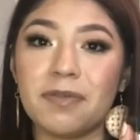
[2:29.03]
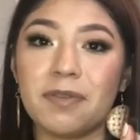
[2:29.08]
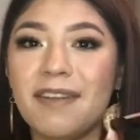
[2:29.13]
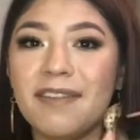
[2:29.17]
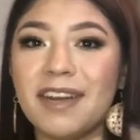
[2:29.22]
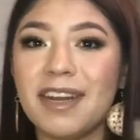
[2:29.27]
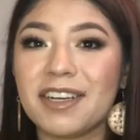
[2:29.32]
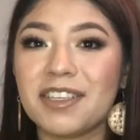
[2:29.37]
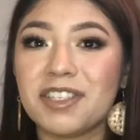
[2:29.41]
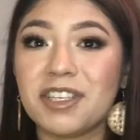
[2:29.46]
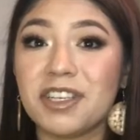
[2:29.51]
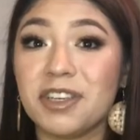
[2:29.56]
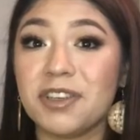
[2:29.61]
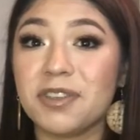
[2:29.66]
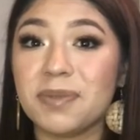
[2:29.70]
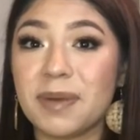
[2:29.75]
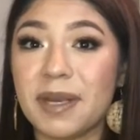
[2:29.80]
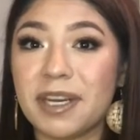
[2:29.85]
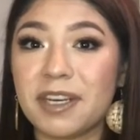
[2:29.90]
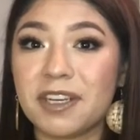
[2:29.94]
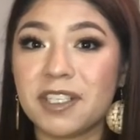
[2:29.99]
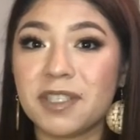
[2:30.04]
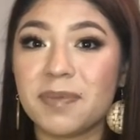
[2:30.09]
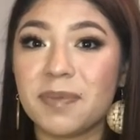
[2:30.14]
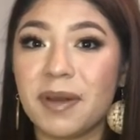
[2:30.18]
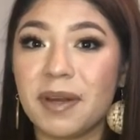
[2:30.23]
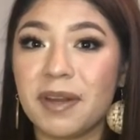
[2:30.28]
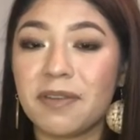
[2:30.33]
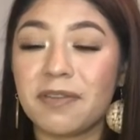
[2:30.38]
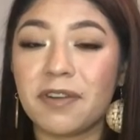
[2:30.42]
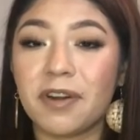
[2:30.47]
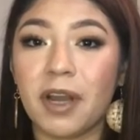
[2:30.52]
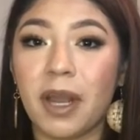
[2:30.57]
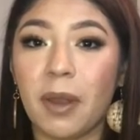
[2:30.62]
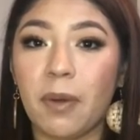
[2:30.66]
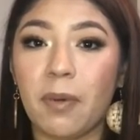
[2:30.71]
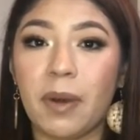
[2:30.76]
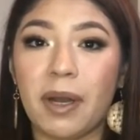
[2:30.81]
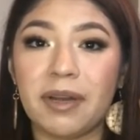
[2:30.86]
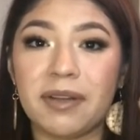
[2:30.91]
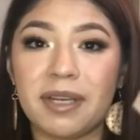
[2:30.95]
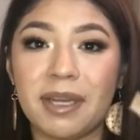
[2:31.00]
I haven't actually used my Airspun for a
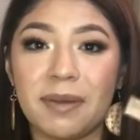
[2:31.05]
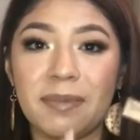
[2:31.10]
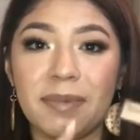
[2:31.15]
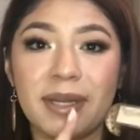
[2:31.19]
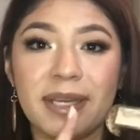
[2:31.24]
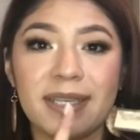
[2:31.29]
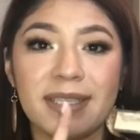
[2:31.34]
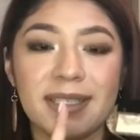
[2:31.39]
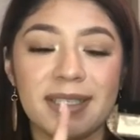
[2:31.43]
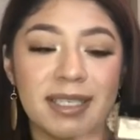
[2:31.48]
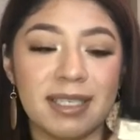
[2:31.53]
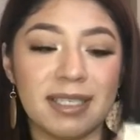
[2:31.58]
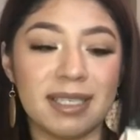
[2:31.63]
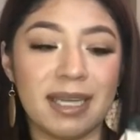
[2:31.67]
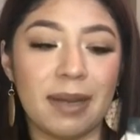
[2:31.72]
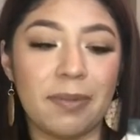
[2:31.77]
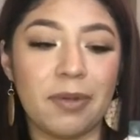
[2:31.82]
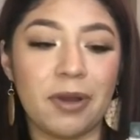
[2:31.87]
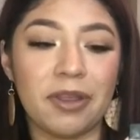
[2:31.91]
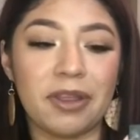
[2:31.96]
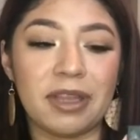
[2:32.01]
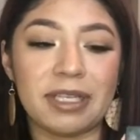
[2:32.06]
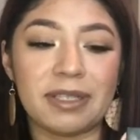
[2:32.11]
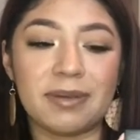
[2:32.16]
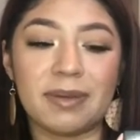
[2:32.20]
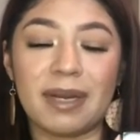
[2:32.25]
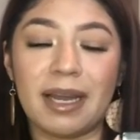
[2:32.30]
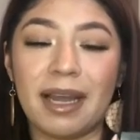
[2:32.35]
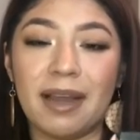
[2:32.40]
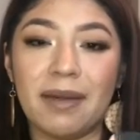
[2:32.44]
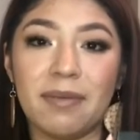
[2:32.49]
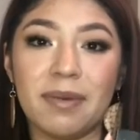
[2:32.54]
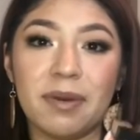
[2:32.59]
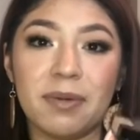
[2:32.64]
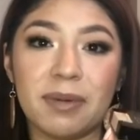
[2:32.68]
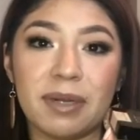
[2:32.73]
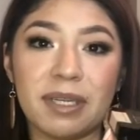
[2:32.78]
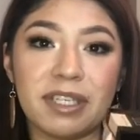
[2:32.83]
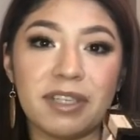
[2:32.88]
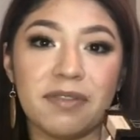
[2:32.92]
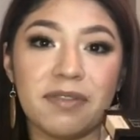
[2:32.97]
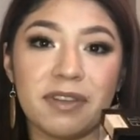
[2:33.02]
while now because since I bought this one, I have been
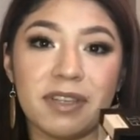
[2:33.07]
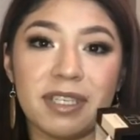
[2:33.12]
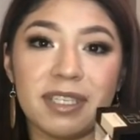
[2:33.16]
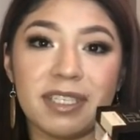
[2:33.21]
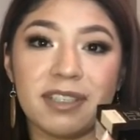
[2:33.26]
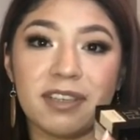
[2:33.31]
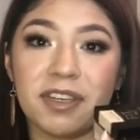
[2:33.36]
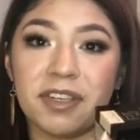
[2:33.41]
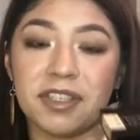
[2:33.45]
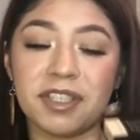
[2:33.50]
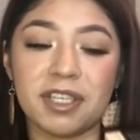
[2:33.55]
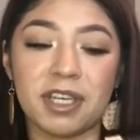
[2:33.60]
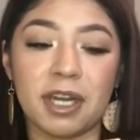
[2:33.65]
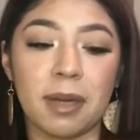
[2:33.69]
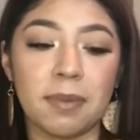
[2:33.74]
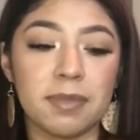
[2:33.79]
reaching for this nonstop.